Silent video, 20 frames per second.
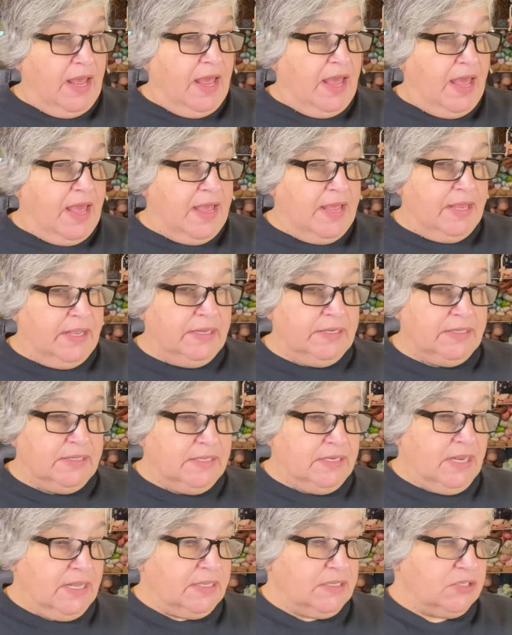And the
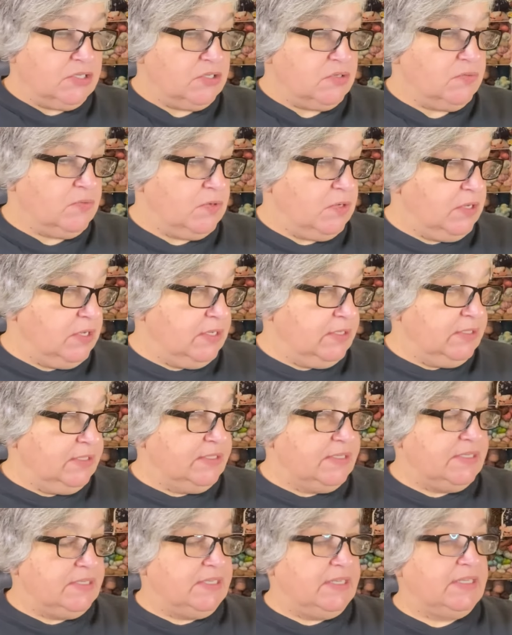next one,
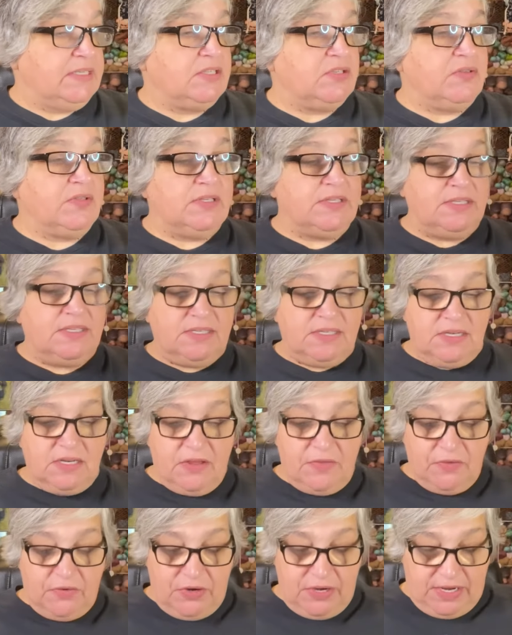let's see, so this is
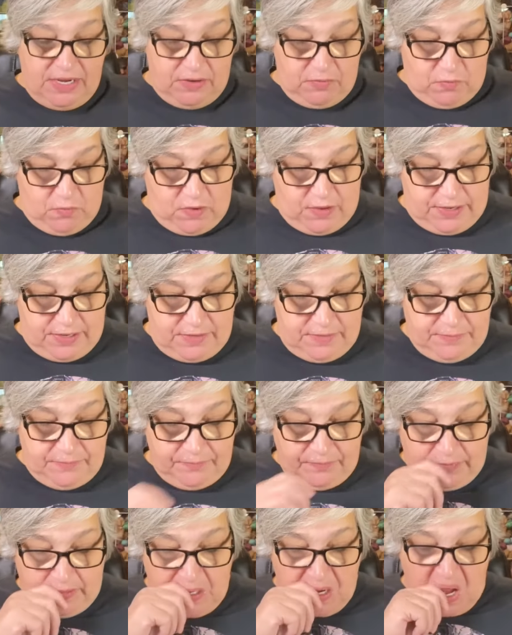another knit one.
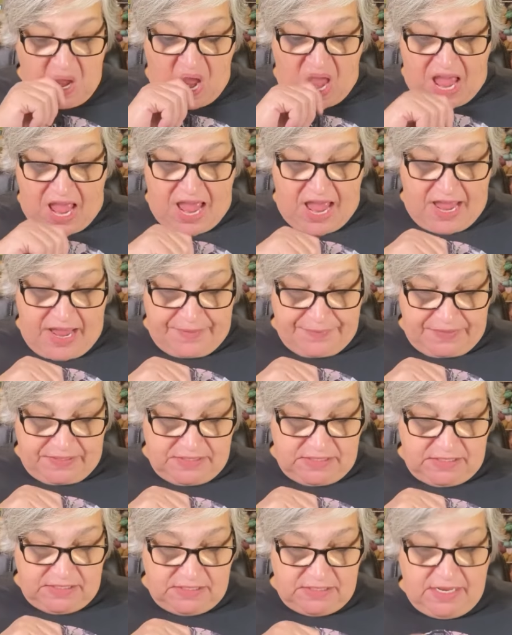And
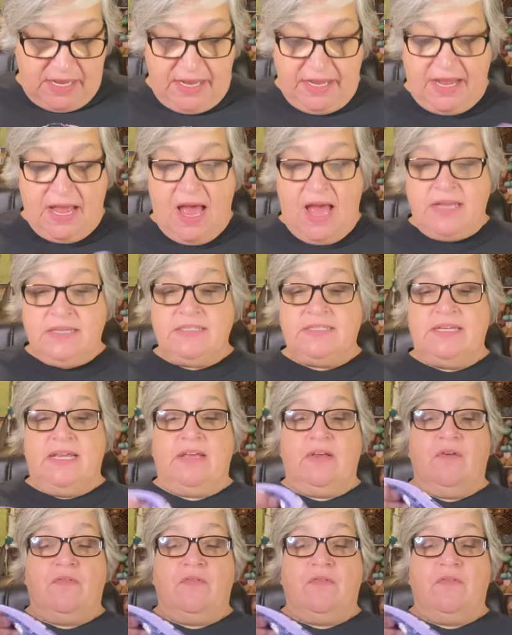this is a Cottontail